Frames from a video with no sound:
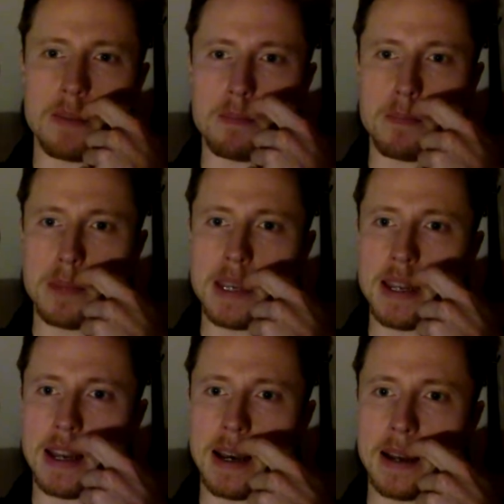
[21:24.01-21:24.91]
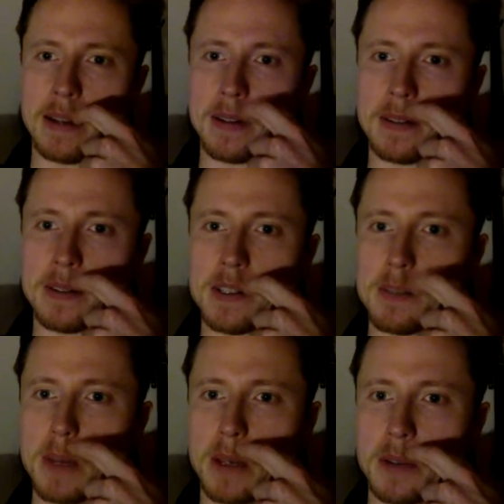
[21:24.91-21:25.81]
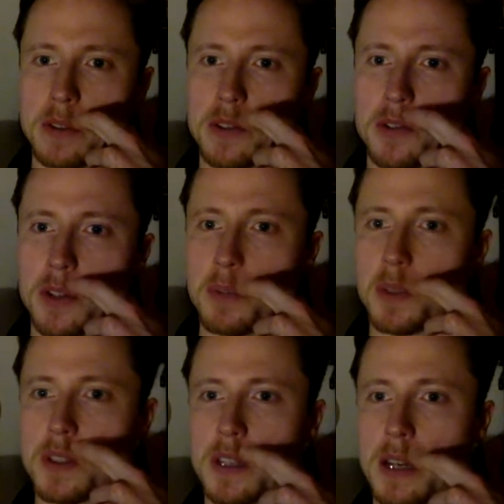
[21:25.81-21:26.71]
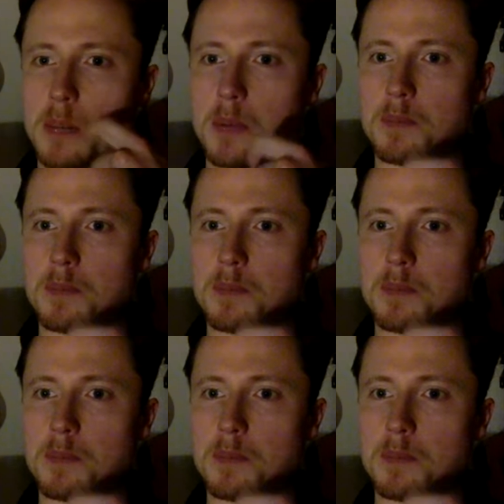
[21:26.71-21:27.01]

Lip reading: Milan, is back on stream. What's up?